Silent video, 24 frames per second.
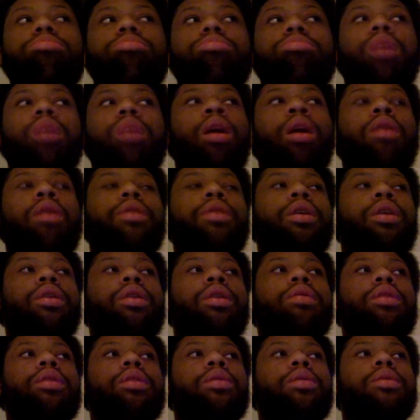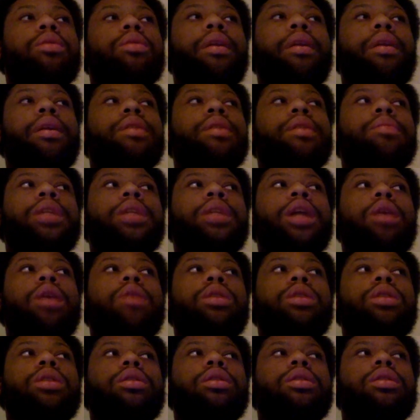I don't know. It wouldn't matter to me. I would
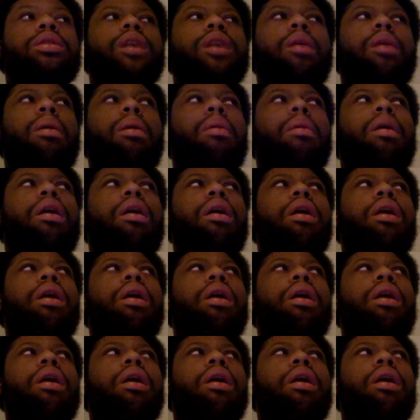just tell my mom.